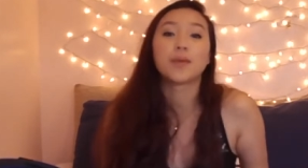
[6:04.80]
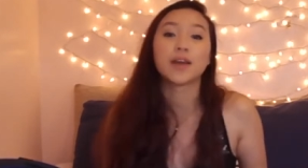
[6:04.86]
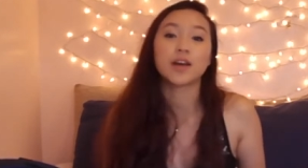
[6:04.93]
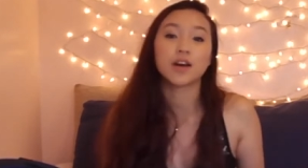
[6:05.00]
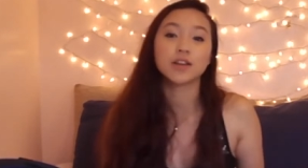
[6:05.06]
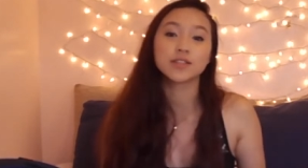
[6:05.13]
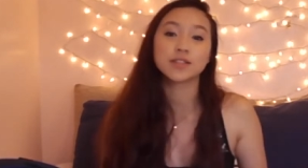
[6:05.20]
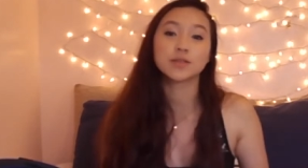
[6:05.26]
my
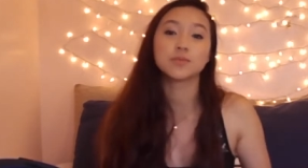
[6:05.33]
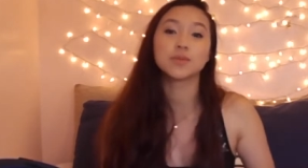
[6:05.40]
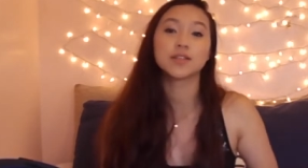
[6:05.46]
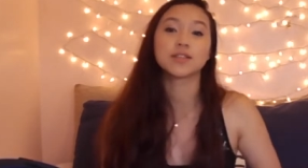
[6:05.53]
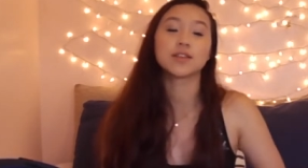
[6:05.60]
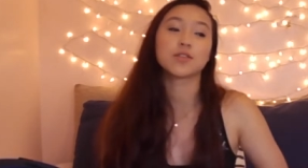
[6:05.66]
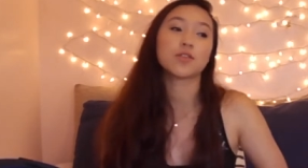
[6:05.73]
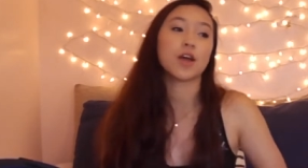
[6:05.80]
costume
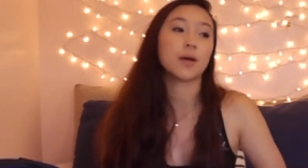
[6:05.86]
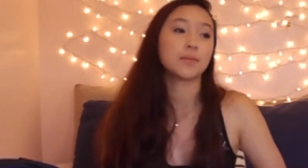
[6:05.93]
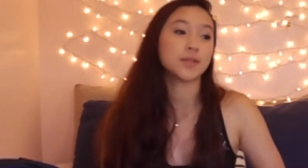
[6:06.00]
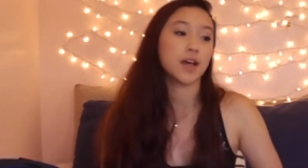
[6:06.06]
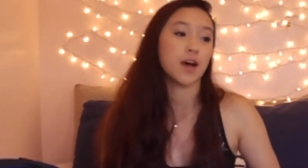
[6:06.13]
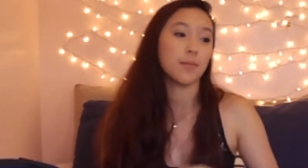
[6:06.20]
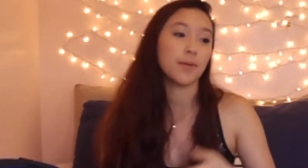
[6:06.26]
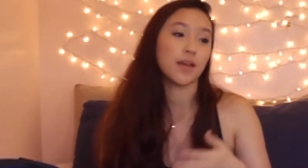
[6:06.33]
was a crop
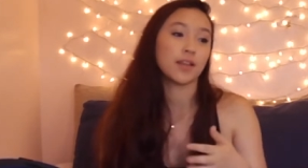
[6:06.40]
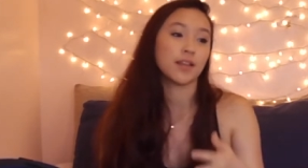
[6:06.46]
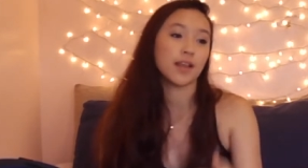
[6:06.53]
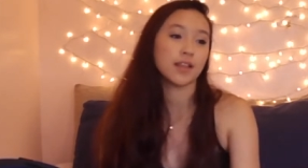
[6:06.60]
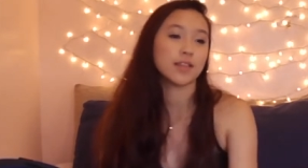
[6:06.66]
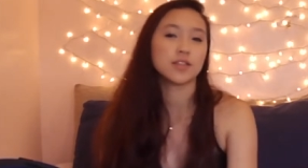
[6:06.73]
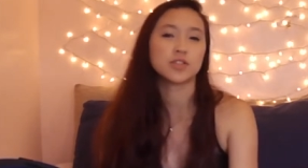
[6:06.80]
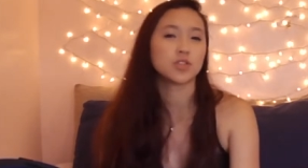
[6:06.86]
top and
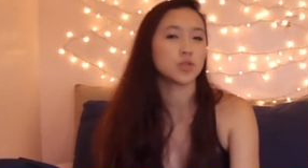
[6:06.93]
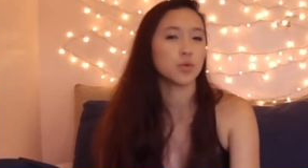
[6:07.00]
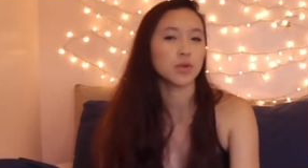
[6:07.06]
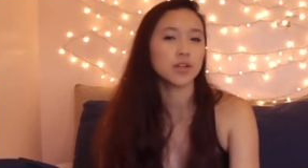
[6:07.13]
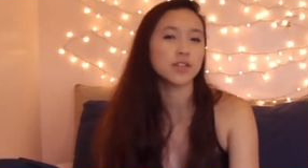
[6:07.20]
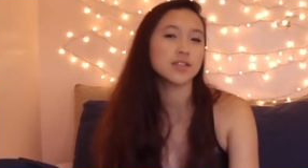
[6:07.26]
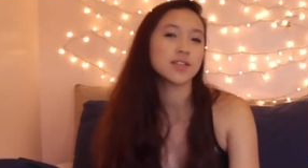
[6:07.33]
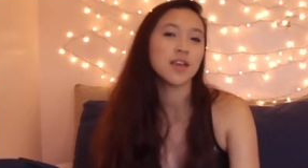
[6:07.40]
like these
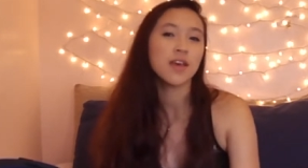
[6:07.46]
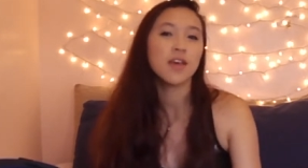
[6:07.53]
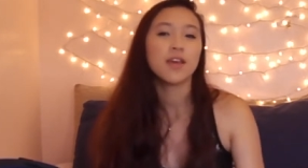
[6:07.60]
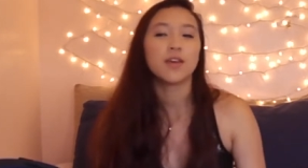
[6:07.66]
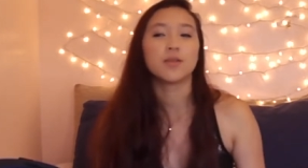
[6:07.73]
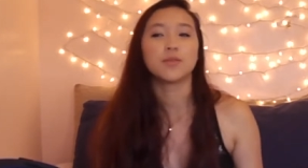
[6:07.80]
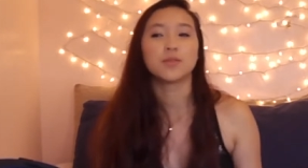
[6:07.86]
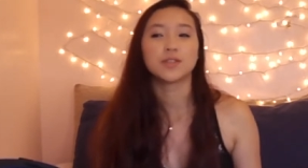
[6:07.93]
shorts.
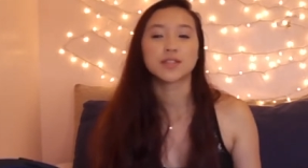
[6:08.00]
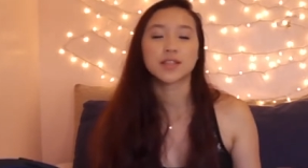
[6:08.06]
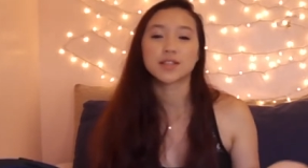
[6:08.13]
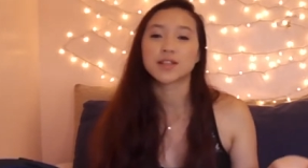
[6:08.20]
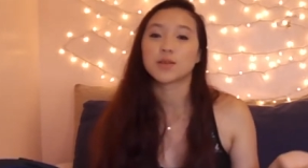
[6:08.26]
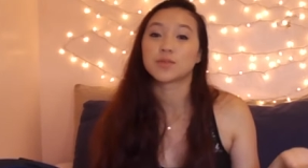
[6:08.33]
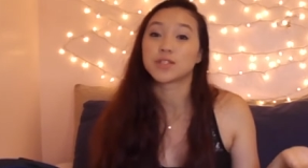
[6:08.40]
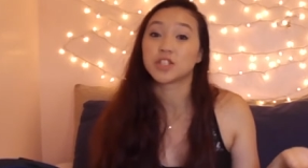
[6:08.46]
It was
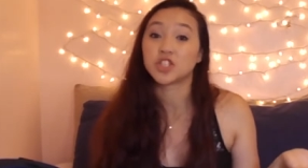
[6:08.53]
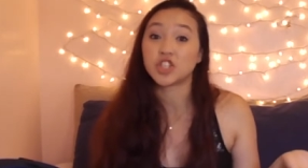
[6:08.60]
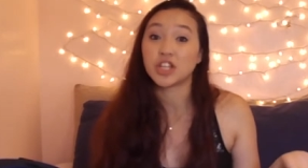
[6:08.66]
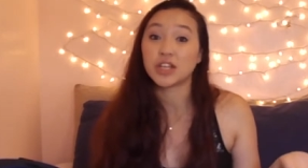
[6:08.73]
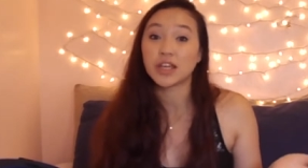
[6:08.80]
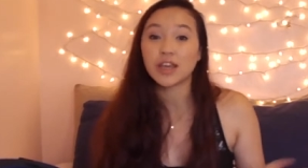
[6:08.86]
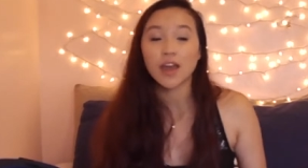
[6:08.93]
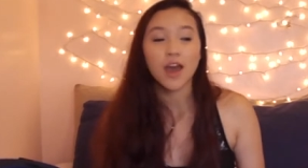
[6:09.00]
because I was a
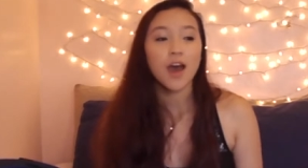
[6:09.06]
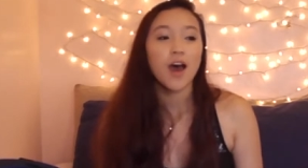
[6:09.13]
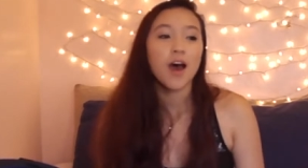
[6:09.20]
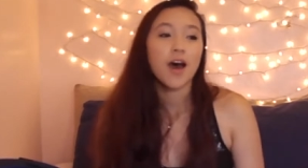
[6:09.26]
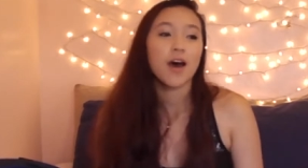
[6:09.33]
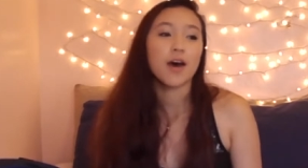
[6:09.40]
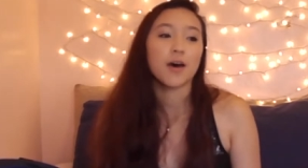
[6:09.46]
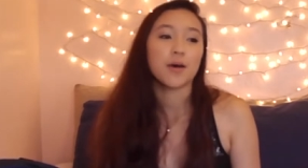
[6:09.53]
genie.
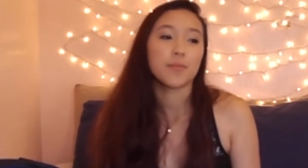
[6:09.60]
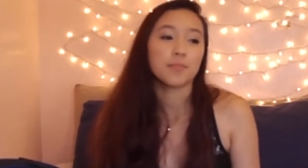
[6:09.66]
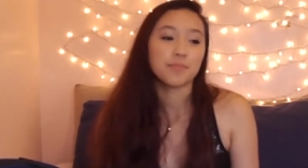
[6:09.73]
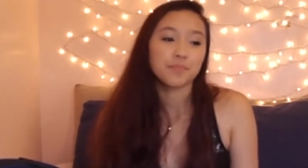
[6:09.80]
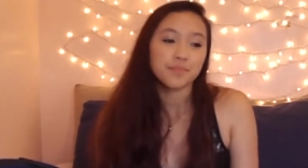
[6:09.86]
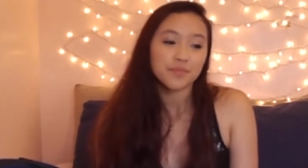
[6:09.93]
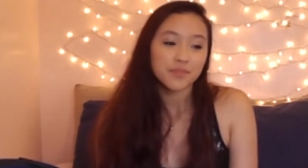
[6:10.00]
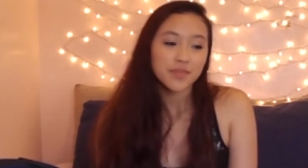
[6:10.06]
Um,
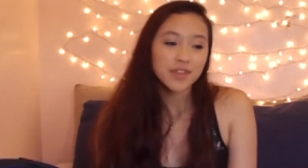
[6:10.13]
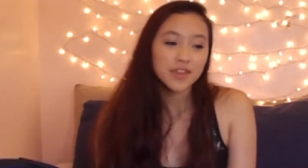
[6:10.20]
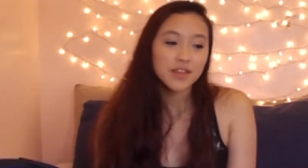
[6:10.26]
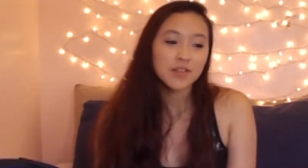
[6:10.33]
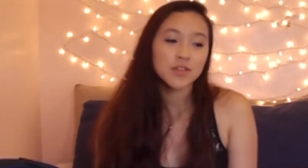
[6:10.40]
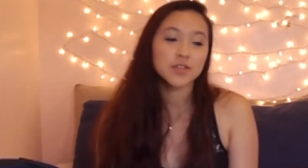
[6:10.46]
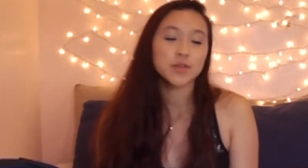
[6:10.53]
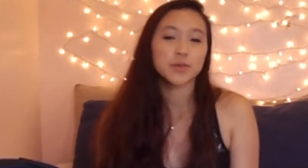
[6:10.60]

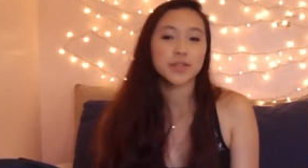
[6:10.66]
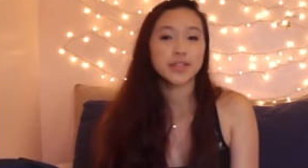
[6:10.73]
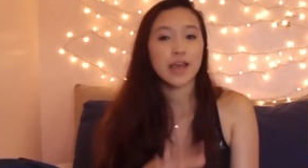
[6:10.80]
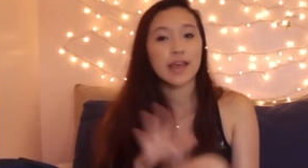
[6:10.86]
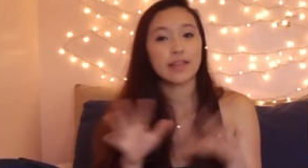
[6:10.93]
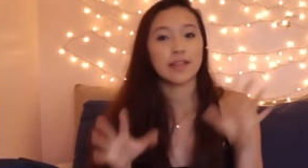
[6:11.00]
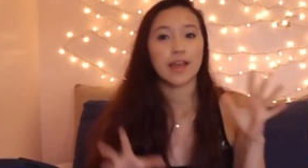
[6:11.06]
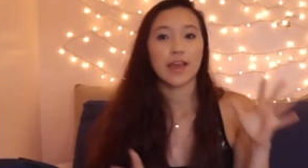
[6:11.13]
so it's
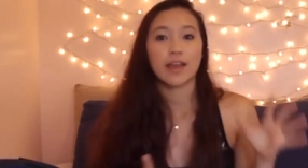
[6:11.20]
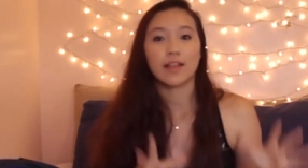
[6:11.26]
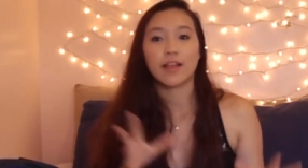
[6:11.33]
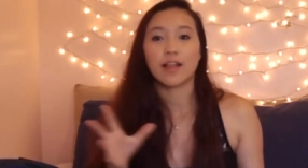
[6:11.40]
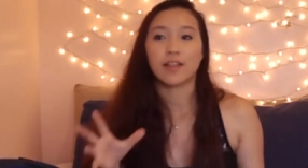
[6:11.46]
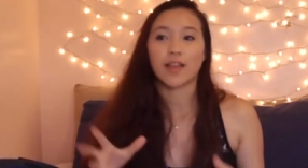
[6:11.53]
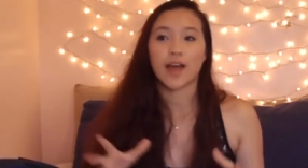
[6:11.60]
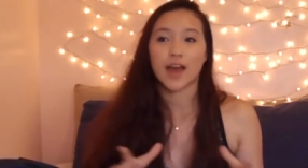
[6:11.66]
set in like
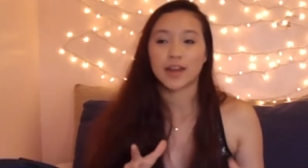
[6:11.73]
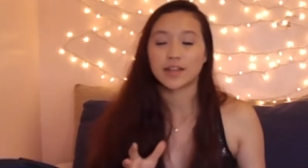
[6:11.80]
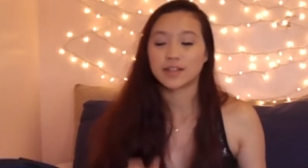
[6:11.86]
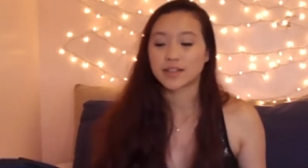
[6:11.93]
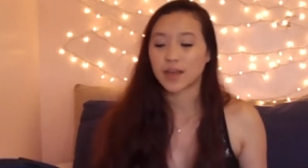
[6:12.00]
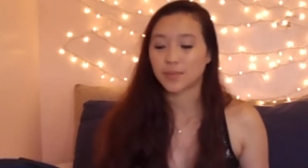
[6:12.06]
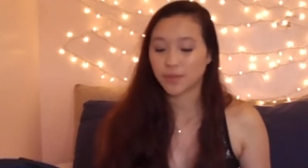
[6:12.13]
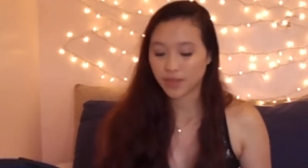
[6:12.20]
Aladdin
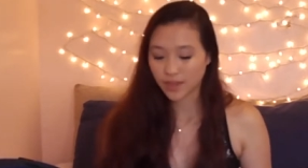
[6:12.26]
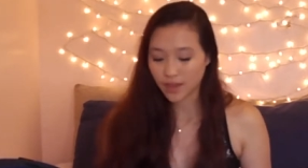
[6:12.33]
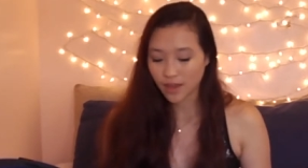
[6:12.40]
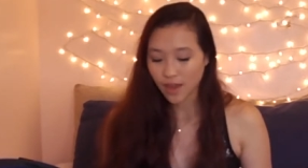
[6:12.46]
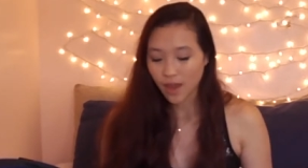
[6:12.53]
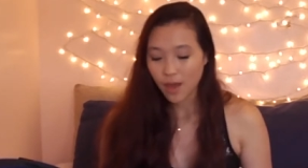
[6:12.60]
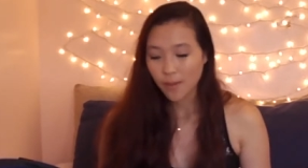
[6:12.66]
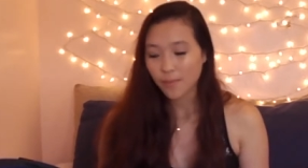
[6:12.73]
type of thing.
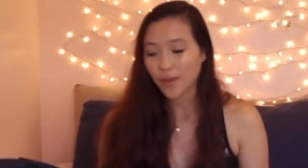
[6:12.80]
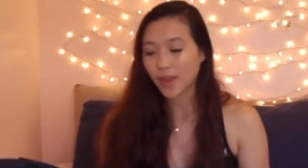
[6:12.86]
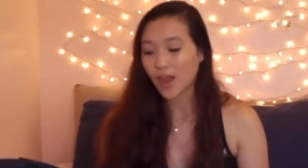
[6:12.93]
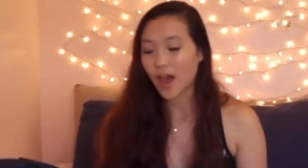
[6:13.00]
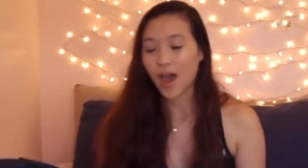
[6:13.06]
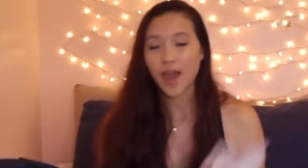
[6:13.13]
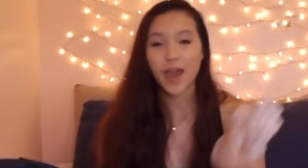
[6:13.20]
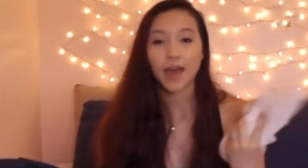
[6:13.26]
But
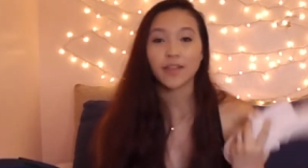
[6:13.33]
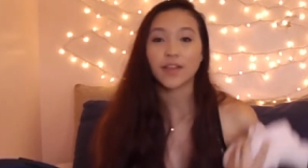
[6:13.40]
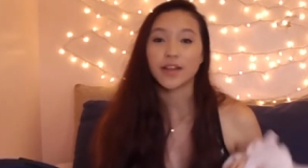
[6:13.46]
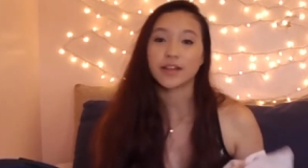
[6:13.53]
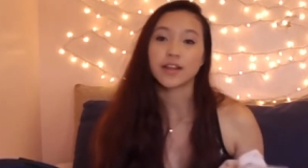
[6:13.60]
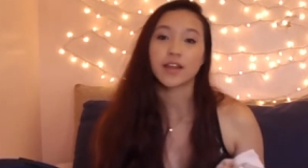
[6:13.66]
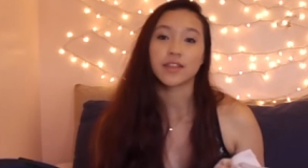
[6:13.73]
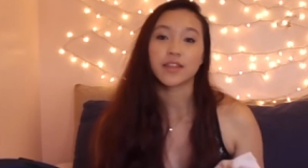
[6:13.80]
yeah, I had
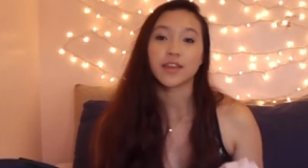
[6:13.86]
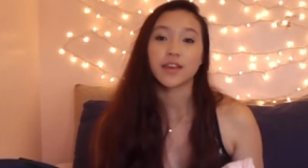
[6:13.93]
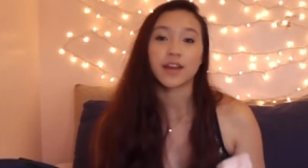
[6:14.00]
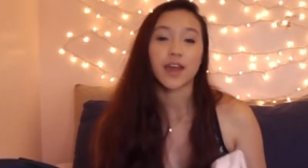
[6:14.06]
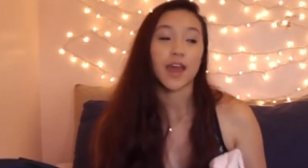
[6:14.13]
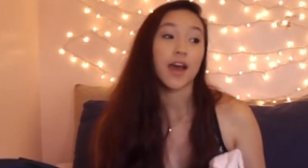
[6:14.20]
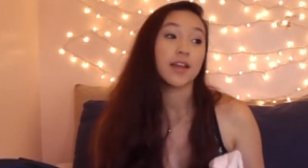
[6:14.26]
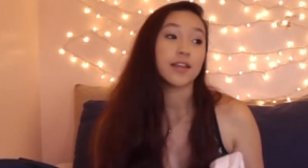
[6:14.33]
like nothing and I
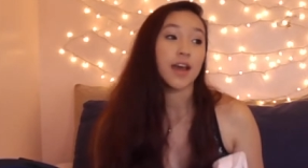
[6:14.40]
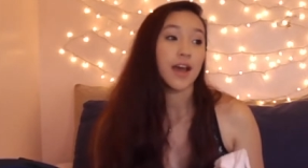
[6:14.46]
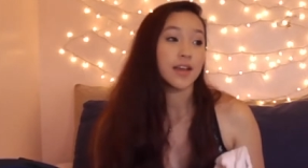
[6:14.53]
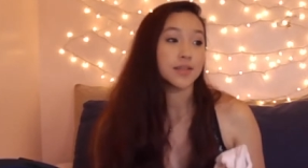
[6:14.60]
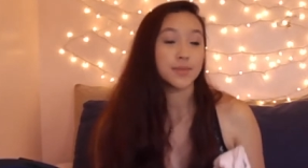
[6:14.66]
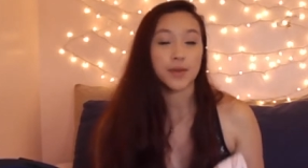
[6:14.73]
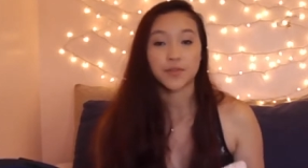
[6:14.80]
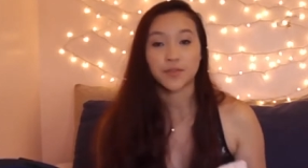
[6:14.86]
had to
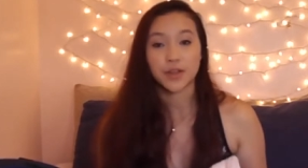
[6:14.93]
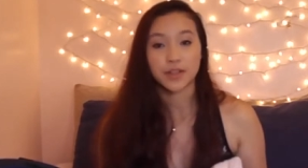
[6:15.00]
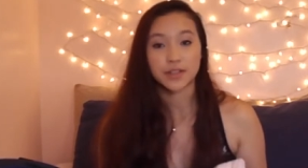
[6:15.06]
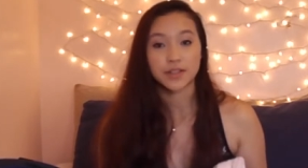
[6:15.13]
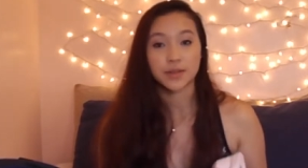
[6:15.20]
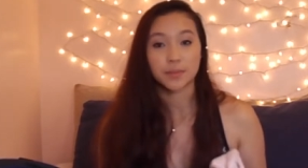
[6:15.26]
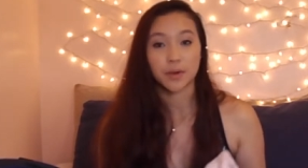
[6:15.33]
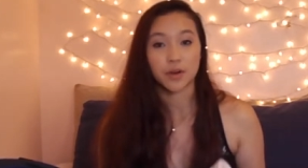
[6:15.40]
ask my
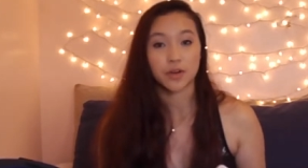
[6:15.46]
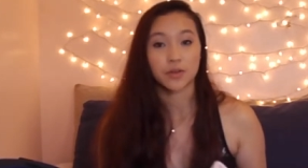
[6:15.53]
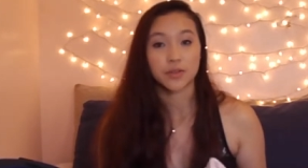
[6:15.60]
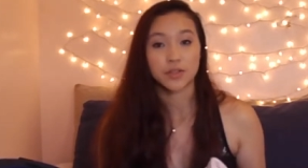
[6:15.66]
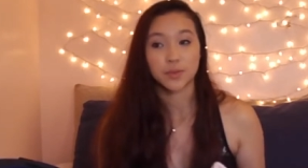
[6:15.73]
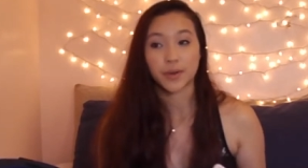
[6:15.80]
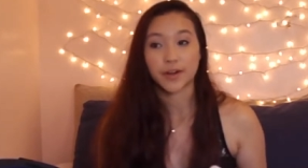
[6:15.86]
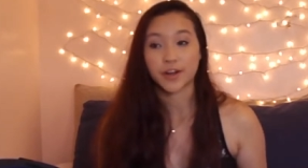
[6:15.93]
friend to borrow a
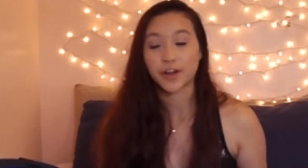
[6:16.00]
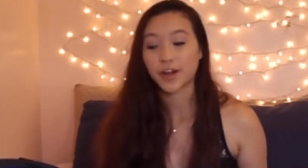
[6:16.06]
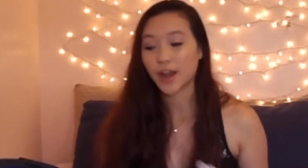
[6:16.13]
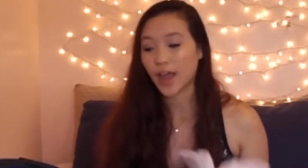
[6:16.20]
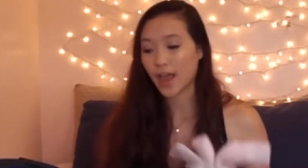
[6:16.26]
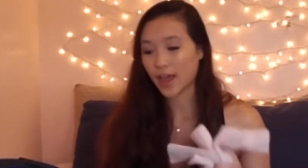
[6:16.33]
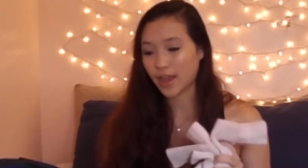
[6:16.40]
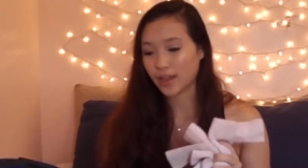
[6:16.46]
sweater
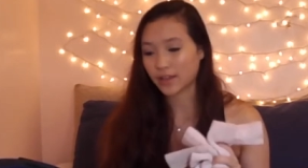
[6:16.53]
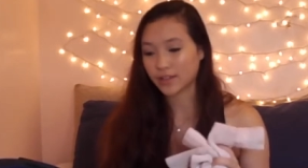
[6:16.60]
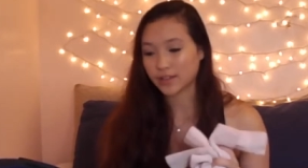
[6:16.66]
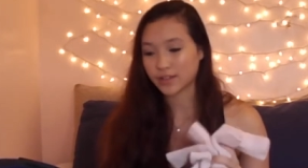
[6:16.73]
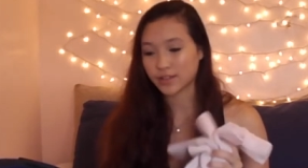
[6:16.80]
and